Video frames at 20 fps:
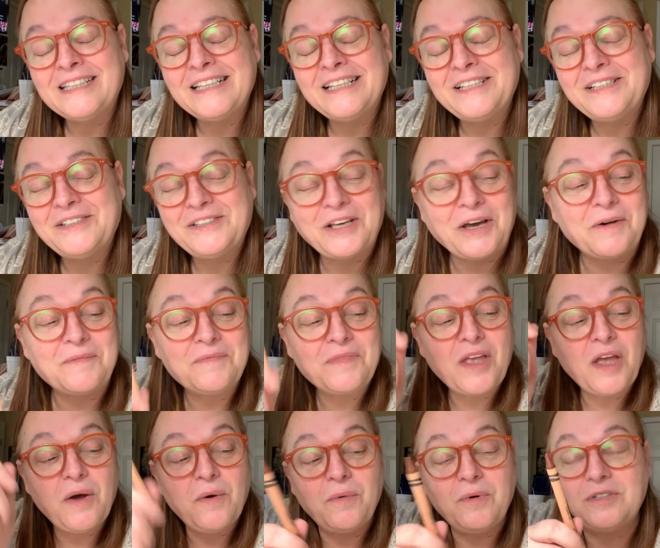So
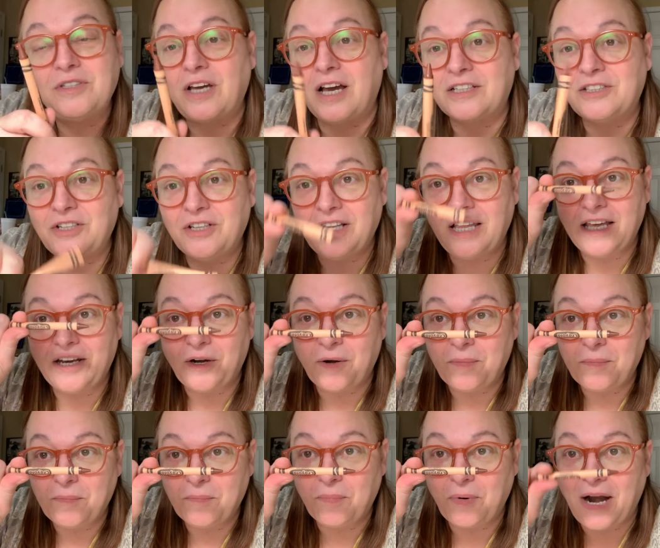we'll talk to you later.
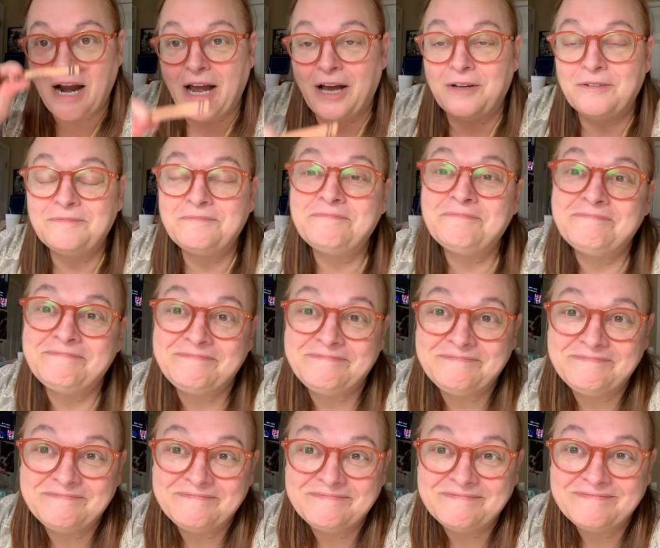Brown.
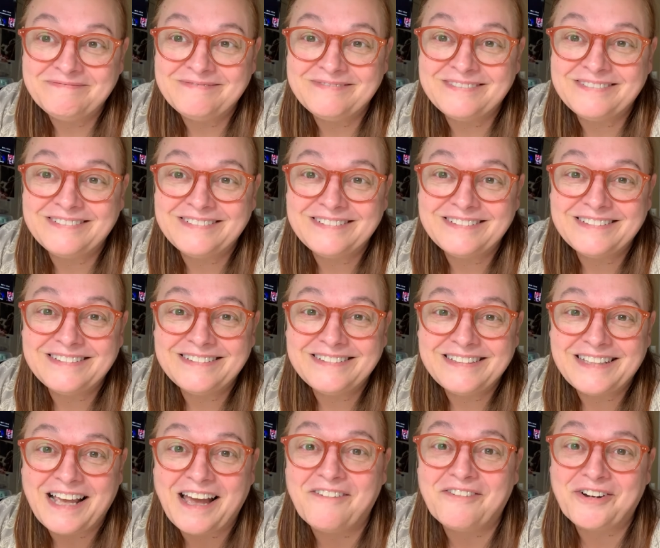
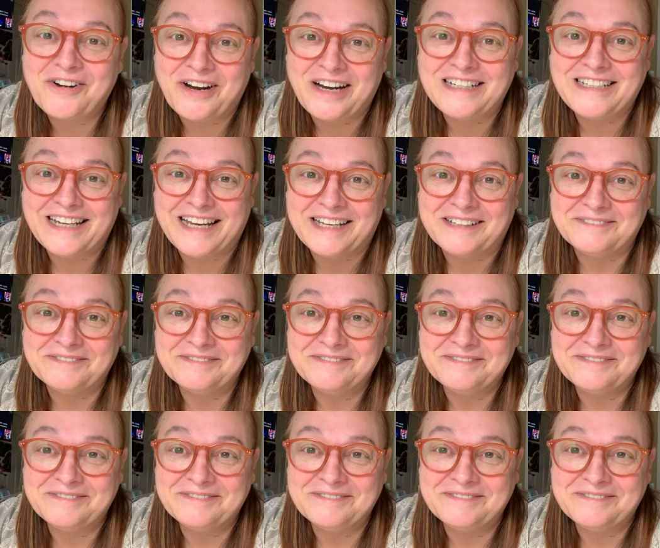Have a great day.